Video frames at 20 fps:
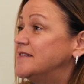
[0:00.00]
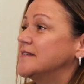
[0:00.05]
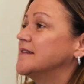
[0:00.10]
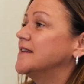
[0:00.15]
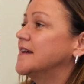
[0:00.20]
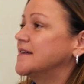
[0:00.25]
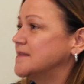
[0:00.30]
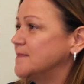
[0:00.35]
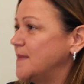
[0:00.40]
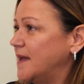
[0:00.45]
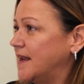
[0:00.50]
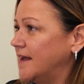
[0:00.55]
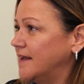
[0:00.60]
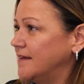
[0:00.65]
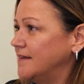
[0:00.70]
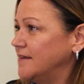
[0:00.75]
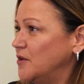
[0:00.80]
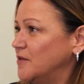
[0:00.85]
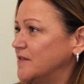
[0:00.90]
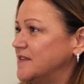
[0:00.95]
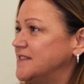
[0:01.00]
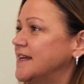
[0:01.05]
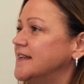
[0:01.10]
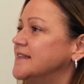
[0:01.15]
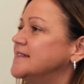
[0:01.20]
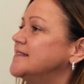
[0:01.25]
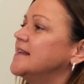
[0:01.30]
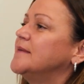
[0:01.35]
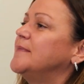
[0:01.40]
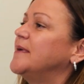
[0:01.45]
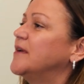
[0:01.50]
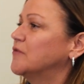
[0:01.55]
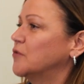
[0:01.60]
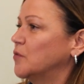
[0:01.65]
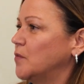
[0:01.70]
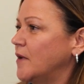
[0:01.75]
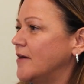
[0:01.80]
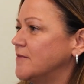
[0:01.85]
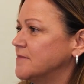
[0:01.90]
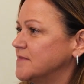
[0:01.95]
till the last minute, you have a tendency to be
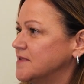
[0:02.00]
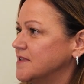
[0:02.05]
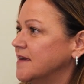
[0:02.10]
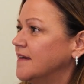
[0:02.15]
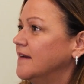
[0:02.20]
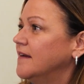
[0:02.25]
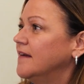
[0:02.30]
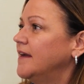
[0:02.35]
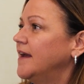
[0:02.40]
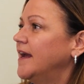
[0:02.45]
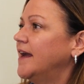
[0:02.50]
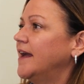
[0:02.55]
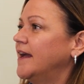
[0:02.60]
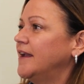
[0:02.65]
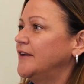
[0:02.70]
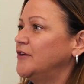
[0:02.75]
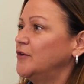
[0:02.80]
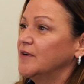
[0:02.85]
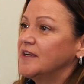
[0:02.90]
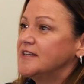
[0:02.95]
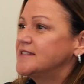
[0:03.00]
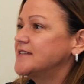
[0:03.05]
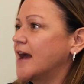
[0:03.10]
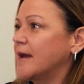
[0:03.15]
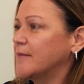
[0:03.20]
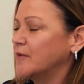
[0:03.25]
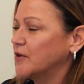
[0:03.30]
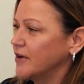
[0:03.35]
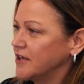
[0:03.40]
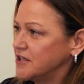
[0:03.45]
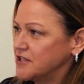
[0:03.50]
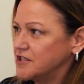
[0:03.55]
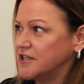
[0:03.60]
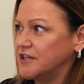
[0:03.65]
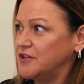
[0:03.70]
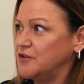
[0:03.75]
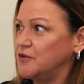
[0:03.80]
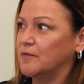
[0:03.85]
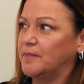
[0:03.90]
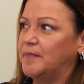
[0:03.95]
overwhelmed and you're in a time crunch
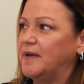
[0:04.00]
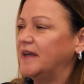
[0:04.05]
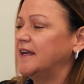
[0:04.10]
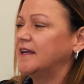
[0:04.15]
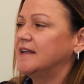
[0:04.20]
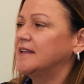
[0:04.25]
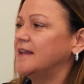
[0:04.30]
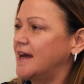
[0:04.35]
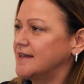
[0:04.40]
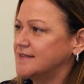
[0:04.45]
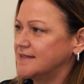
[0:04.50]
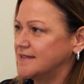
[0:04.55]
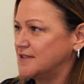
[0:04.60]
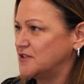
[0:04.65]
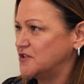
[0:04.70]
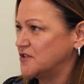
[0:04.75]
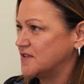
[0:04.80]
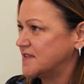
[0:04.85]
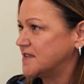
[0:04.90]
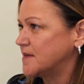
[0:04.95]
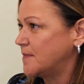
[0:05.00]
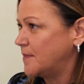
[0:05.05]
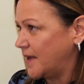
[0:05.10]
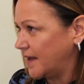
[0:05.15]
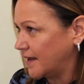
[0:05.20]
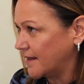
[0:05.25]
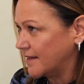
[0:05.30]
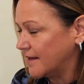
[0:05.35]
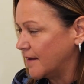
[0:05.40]
and you're picking classes just to pick